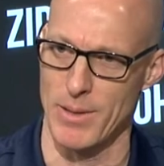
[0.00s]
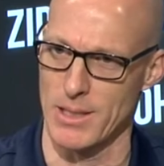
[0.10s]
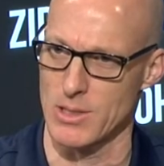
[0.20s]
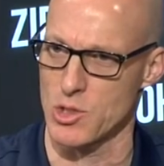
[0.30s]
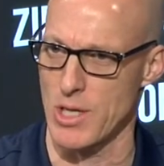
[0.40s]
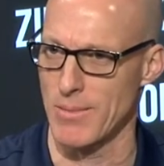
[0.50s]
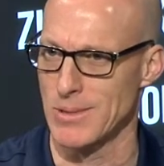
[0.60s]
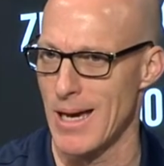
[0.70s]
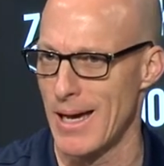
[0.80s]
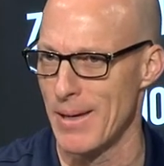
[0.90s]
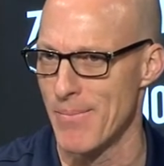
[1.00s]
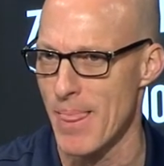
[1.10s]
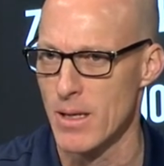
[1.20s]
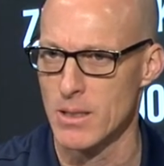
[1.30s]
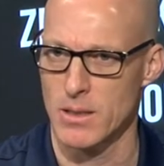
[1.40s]
but at the same time,
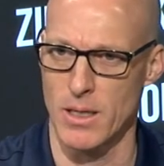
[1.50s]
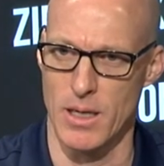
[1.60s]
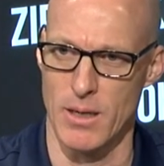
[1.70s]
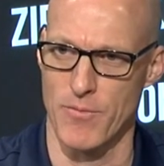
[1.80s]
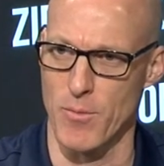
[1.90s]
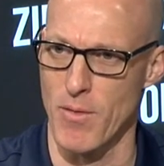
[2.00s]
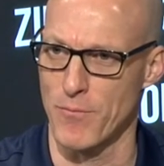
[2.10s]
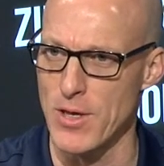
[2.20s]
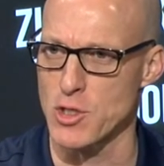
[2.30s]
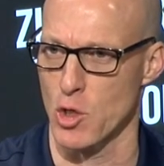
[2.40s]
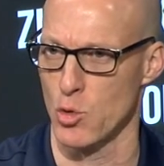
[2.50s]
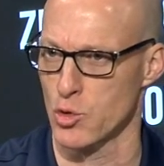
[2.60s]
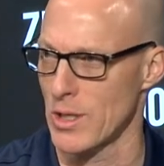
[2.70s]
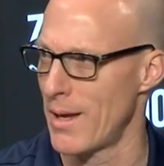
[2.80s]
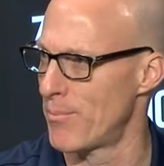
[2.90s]
from a physical
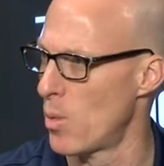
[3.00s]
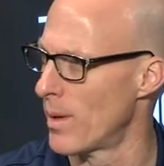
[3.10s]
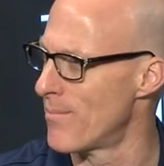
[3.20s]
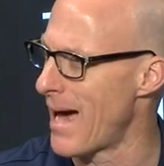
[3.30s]
standpoint,